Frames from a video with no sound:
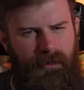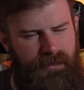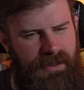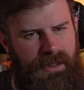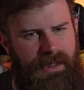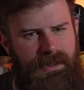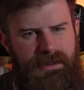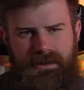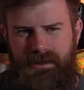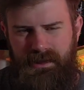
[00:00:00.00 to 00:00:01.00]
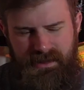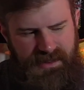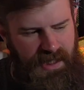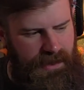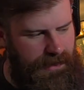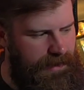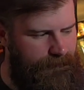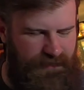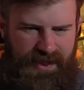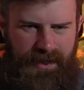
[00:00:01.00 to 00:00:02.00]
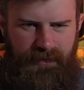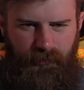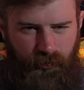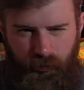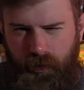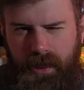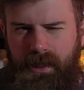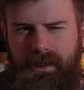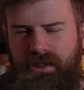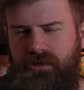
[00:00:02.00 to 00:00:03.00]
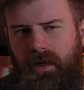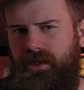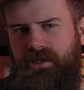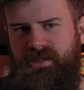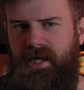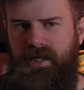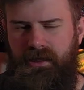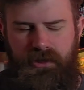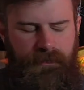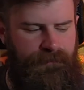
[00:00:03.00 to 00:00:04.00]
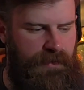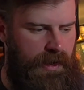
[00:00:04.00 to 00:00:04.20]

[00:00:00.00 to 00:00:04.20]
I really like it. Aesthetically, it really scratches that itch.